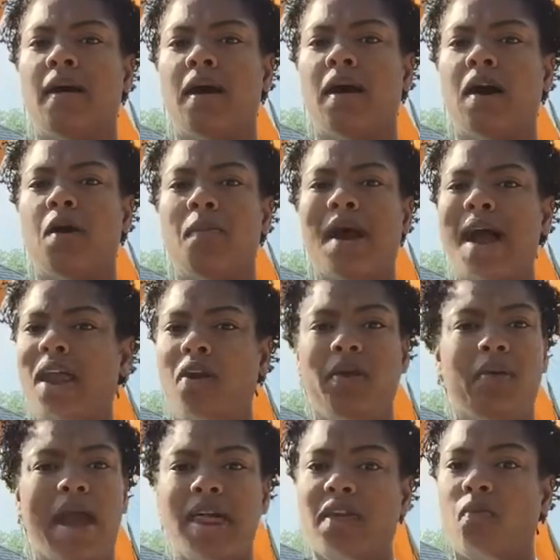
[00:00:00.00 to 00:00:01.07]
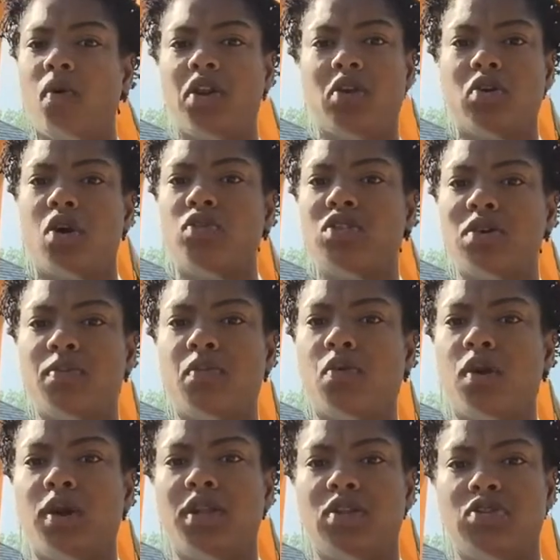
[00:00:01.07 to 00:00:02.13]
I didn't want to go to
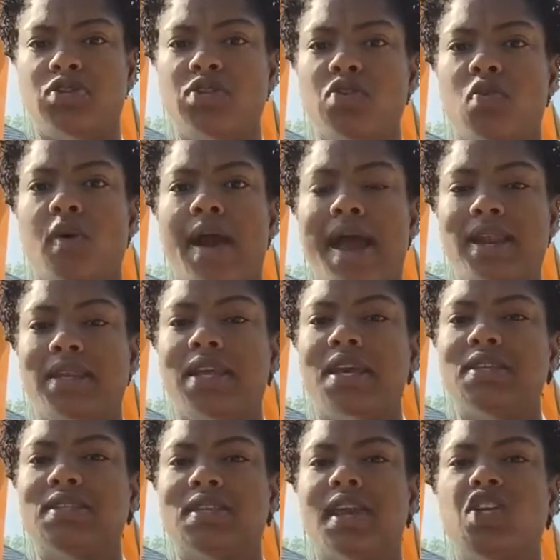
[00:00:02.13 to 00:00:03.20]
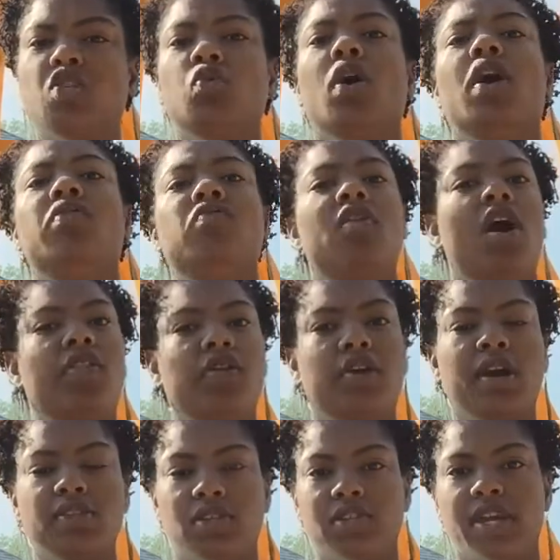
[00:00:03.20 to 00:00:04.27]
more than 2. I did schedule another
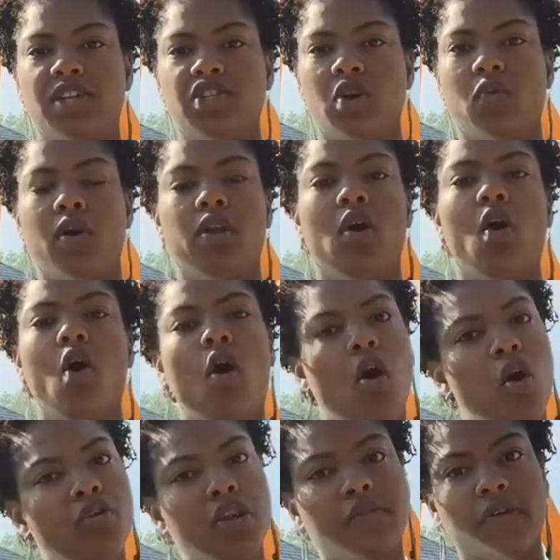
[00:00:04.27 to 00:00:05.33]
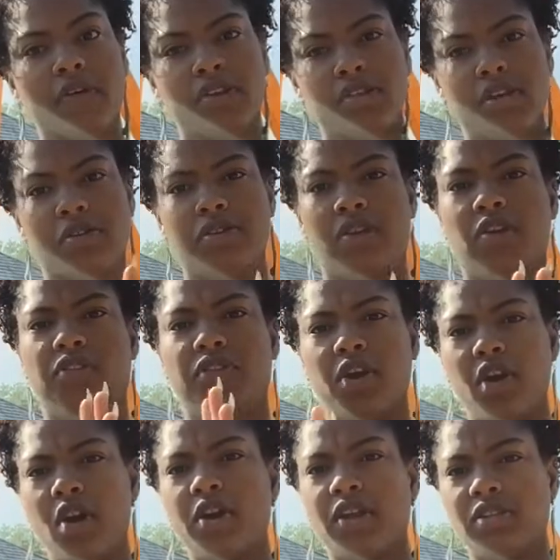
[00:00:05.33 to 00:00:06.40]
consultation with a whole different consultant, a
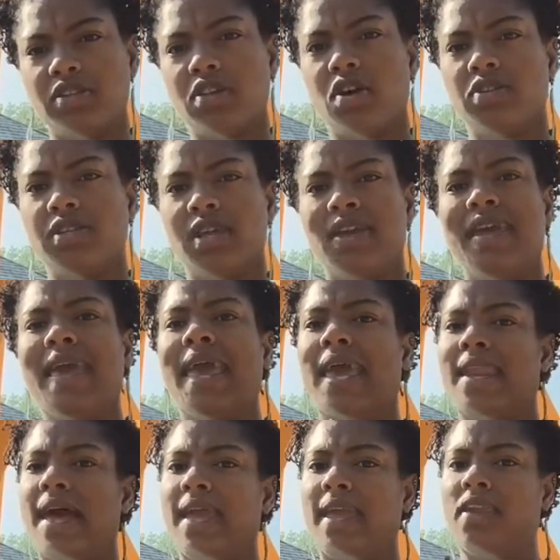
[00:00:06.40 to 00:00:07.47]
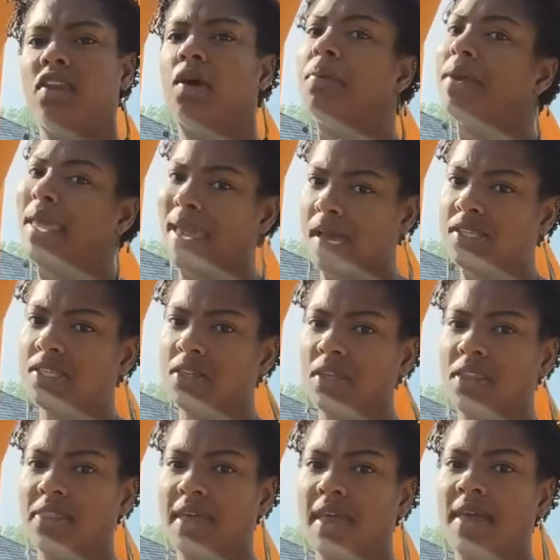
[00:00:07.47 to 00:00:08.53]
3rd consultant, and I ended up
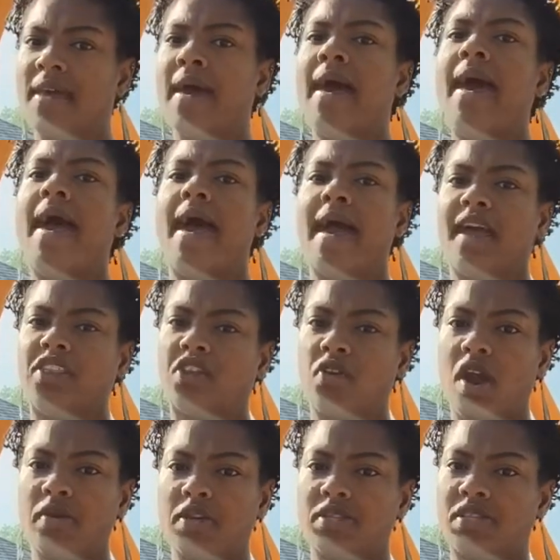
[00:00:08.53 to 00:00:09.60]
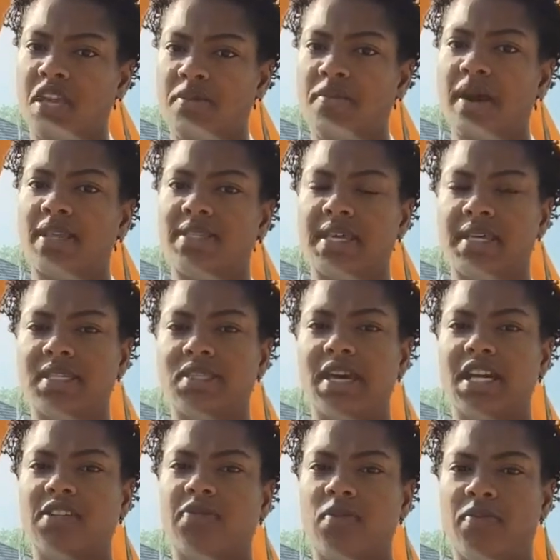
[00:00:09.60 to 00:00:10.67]
canceling that after I received my test
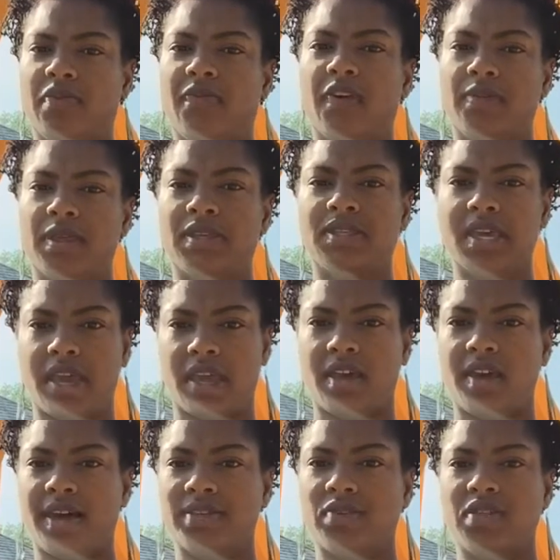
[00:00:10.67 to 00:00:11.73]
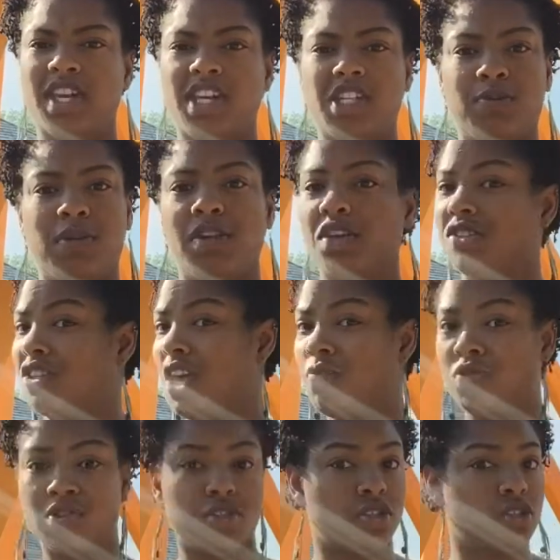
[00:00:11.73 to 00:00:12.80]
locks from the 2nd consultation, because they
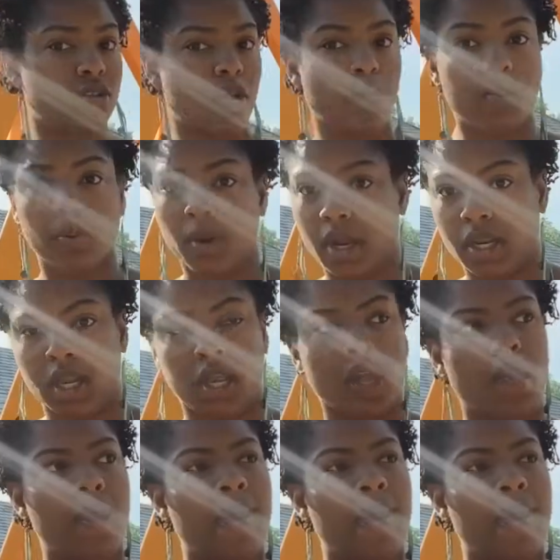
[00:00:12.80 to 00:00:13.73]
were just so pretty,